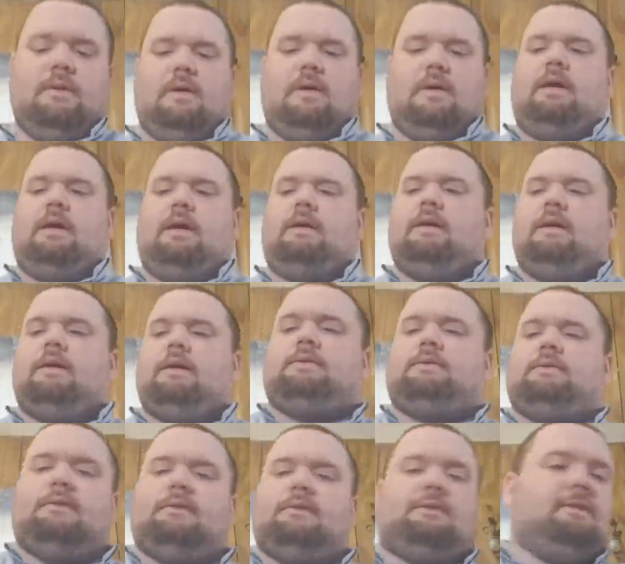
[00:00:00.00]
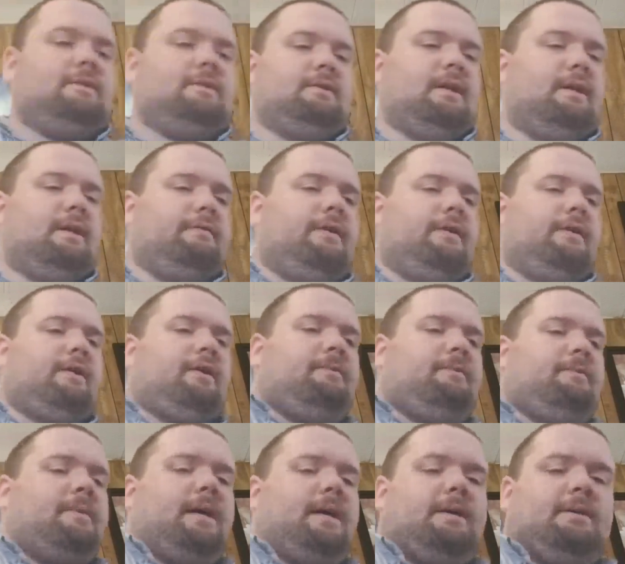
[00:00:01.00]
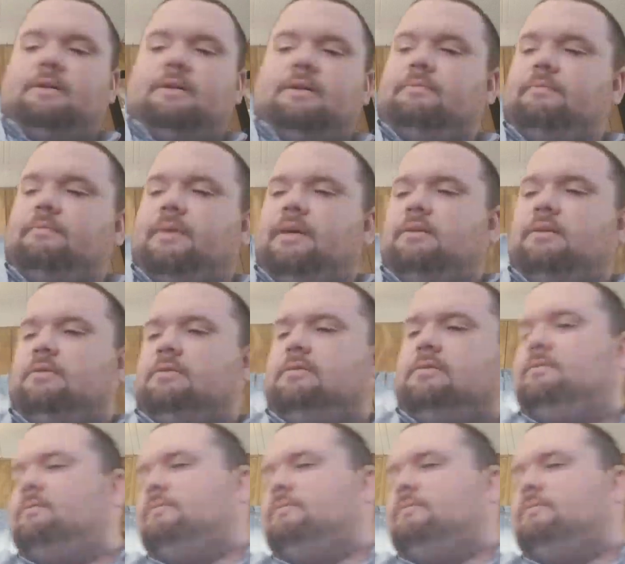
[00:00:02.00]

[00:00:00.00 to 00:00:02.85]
And yes, this is a very basic build.